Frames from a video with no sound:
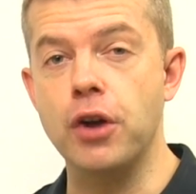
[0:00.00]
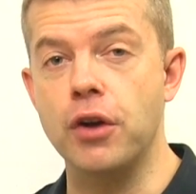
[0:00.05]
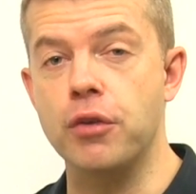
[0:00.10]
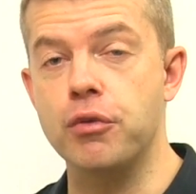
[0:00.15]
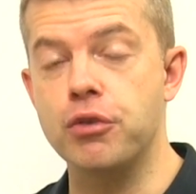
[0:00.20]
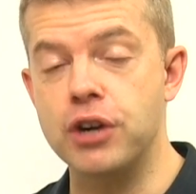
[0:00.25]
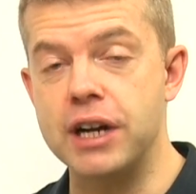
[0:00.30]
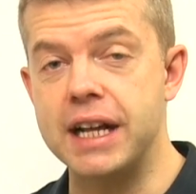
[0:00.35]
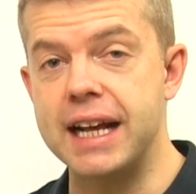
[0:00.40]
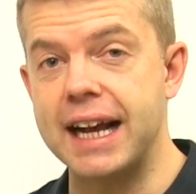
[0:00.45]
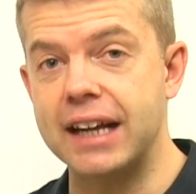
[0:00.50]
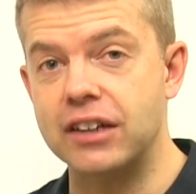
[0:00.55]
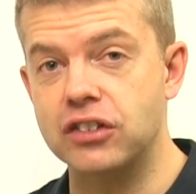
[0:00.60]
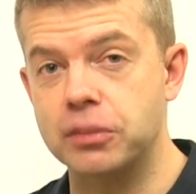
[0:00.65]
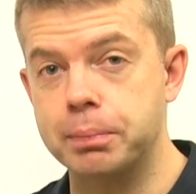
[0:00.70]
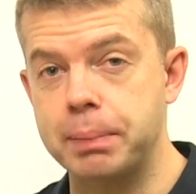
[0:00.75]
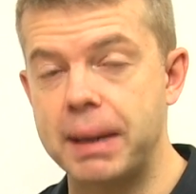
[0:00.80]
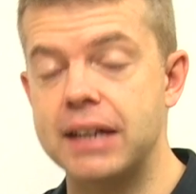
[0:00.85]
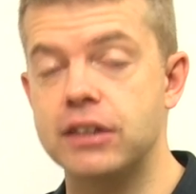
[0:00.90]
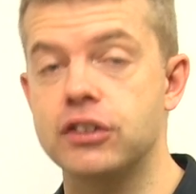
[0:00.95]
Really
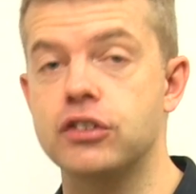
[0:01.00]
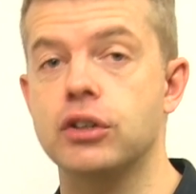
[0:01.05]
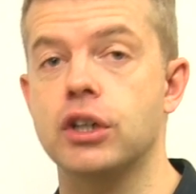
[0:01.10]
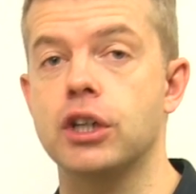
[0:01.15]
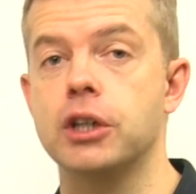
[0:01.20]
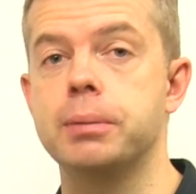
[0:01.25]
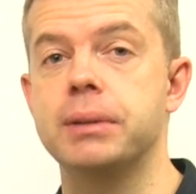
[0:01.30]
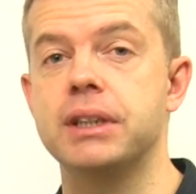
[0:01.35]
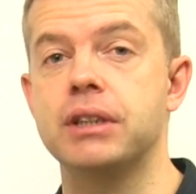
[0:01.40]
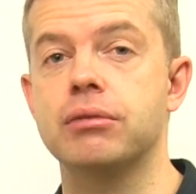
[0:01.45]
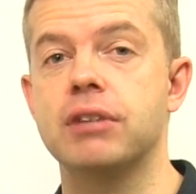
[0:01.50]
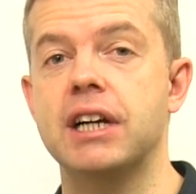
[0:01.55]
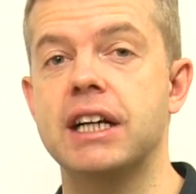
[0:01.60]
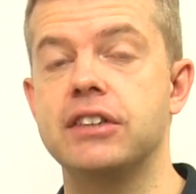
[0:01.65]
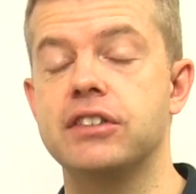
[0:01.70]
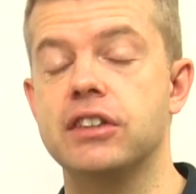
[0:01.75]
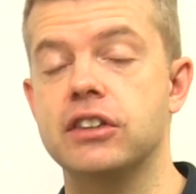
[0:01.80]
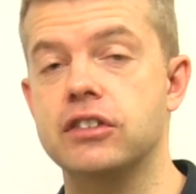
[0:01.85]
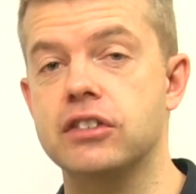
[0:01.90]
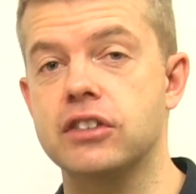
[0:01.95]
expand your opening
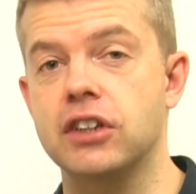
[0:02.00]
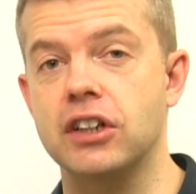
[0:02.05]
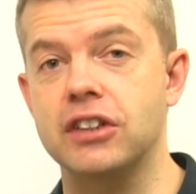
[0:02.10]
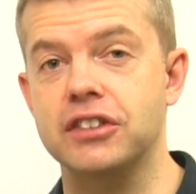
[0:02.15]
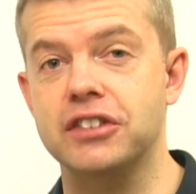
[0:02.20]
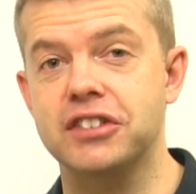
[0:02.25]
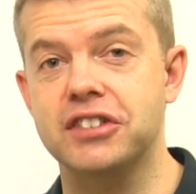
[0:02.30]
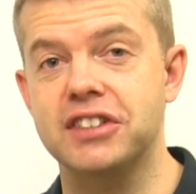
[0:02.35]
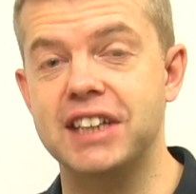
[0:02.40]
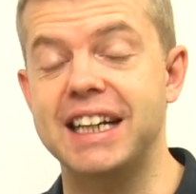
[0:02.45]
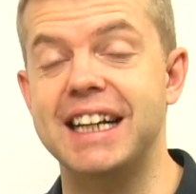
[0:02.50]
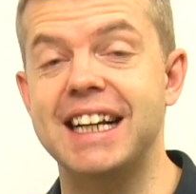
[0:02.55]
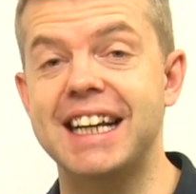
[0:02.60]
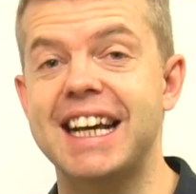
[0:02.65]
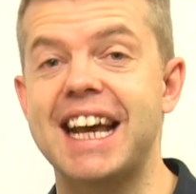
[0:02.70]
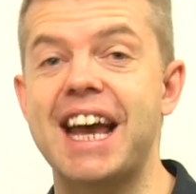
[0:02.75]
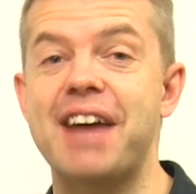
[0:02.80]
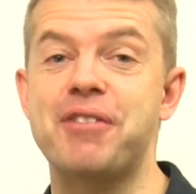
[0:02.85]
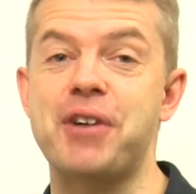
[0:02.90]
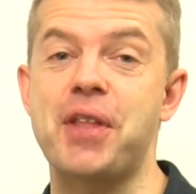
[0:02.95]
range and start
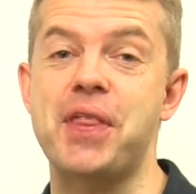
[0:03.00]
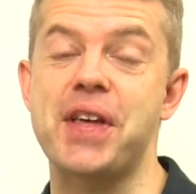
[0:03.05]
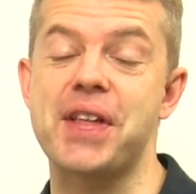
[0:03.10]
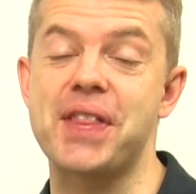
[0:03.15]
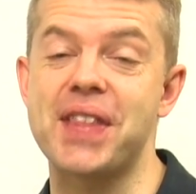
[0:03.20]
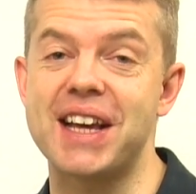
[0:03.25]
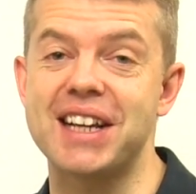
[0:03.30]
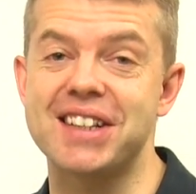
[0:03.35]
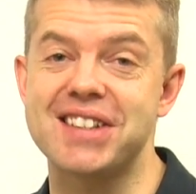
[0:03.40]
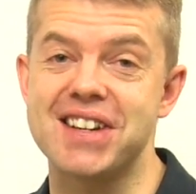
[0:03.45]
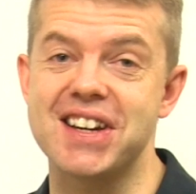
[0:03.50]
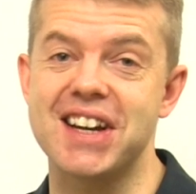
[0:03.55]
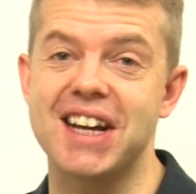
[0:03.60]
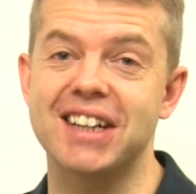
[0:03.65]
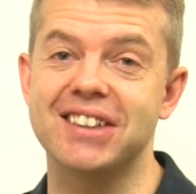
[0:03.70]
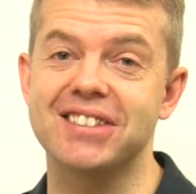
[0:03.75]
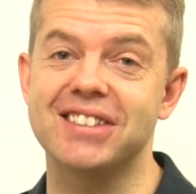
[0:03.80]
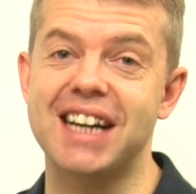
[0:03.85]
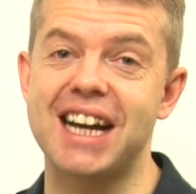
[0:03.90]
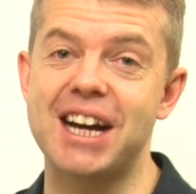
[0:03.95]
stealing everything that isn't
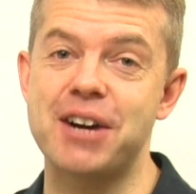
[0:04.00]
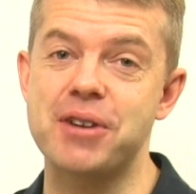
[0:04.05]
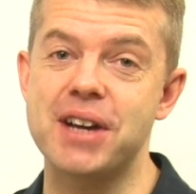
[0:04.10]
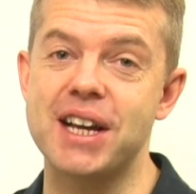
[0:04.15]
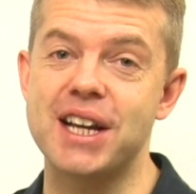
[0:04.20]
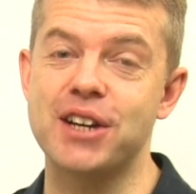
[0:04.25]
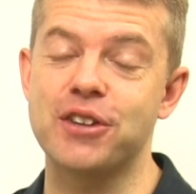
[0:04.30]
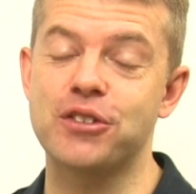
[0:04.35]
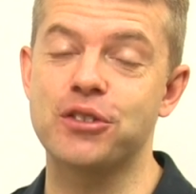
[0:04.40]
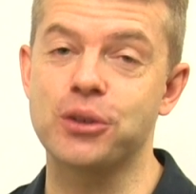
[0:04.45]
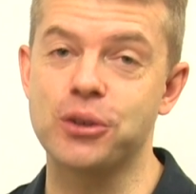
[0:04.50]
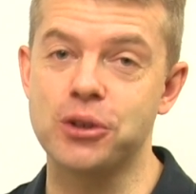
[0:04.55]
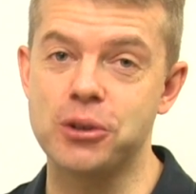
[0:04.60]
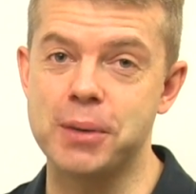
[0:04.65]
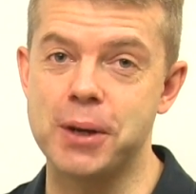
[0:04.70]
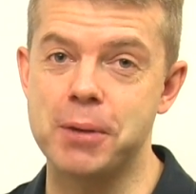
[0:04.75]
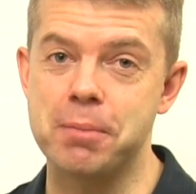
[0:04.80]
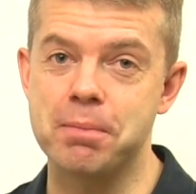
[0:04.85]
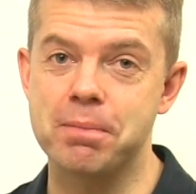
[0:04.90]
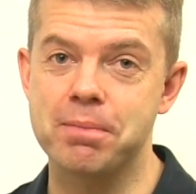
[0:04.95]
nailed down in a
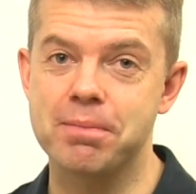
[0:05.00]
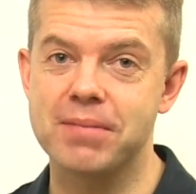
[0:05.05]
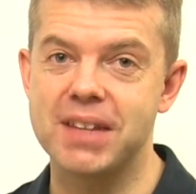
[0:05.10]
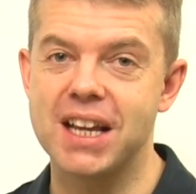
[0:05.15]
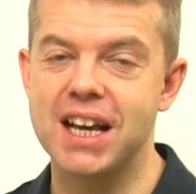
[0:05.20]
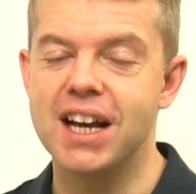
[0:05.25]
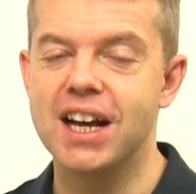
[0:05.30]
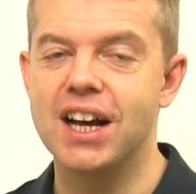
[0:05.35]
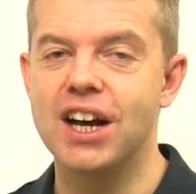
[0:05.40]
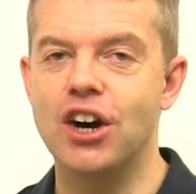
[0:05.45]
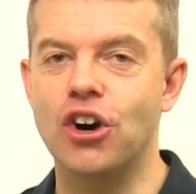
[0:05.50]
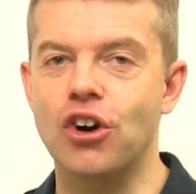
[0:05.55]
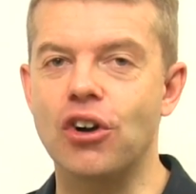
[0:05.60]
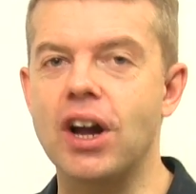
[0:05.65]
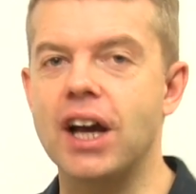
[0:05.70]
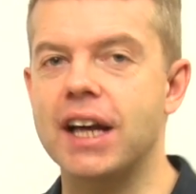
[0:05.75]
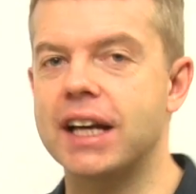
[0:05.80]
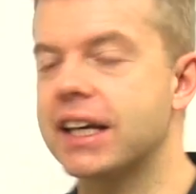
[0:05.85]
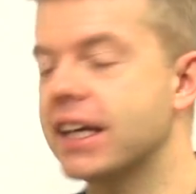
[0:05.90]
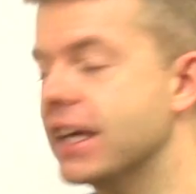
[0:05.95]
tournament. All
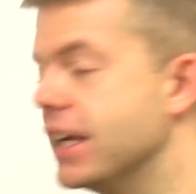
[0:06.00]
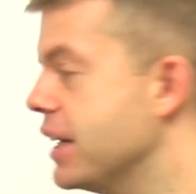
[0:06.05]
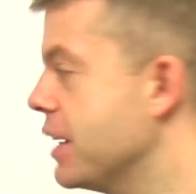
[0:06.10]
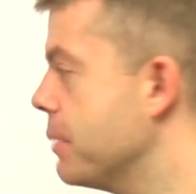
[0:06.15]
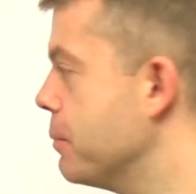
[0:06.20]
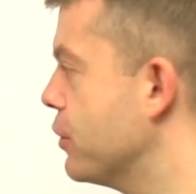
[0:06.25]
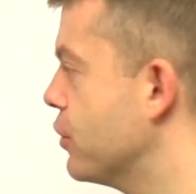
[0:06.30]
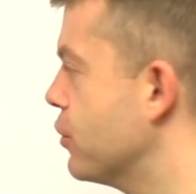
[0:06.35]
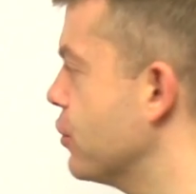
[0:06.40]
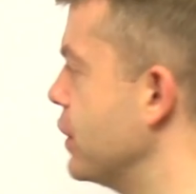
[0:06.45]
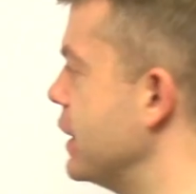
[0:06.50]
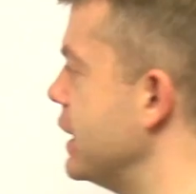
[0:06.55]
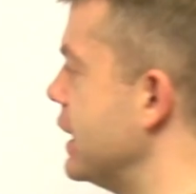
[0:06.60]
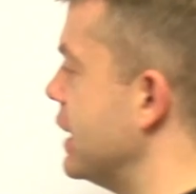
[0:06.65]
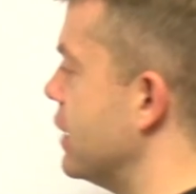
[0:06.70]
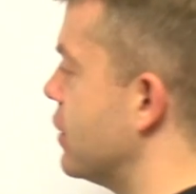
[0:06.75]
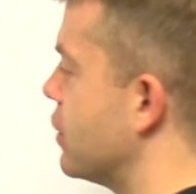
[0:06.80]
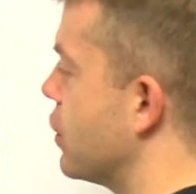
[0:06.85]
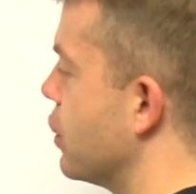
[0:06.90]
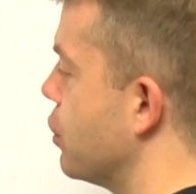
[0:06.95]
right, key number three
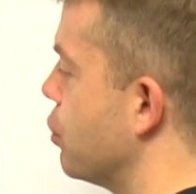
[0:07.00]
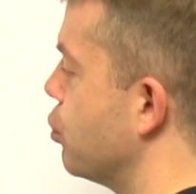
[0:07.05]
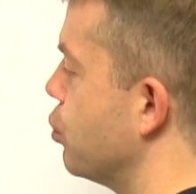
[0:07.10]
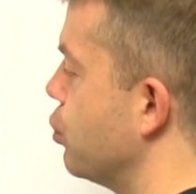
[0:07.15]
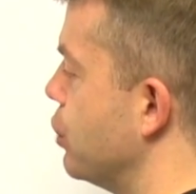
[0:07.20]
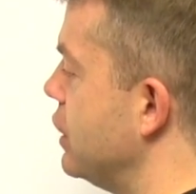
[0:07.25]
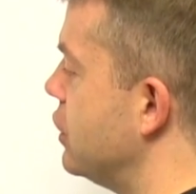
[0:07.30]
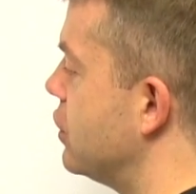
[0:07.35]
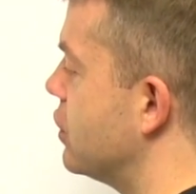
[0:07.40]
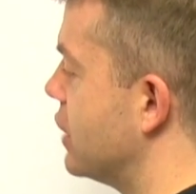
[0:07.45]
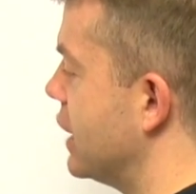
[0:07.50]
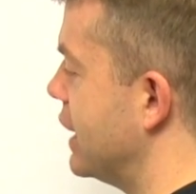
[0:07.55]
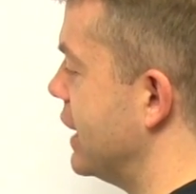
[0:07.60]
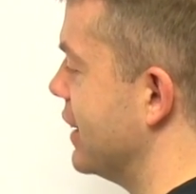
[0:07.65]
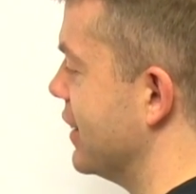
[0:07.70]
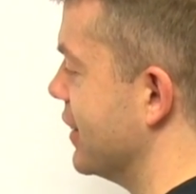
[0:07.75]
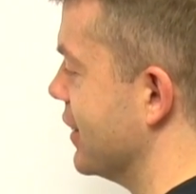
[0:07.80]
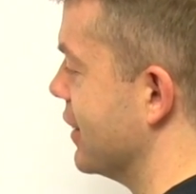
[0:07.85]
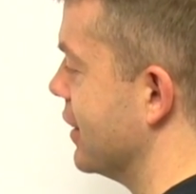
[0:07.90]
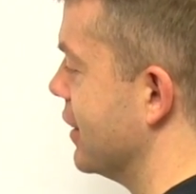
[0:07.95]
is the
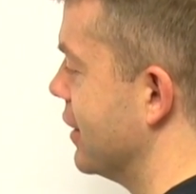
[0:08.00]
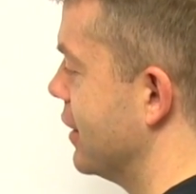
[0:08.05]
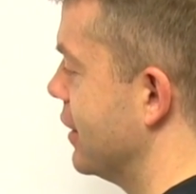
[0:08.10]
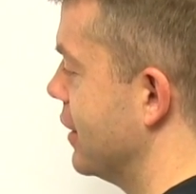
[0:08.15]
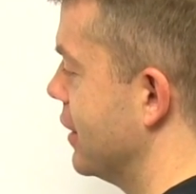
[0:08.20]
re-steal.